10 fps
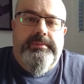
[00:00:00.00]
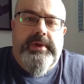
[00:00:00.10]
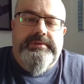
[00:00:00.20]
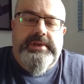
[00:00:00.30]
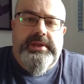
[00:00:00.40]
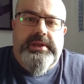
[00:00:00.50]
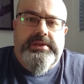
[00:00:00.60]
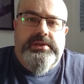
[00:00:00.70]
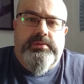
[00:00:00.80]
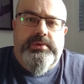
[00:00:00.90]

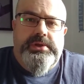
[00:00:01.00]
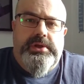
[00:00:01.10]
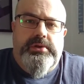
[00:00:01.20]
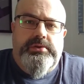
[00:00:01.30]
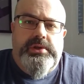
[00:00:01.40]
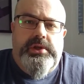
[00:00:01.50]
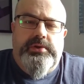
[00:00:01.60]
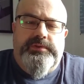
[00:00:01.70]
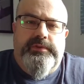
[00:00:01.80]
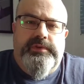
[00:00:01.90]
FZ82, which I usually
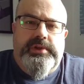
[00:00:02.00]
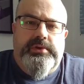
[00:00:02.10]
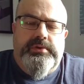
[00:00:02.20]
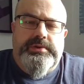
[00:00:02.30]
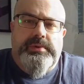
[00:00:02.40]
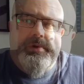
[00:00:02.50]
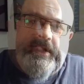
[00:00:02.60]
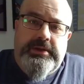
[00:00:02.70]
use for video as well.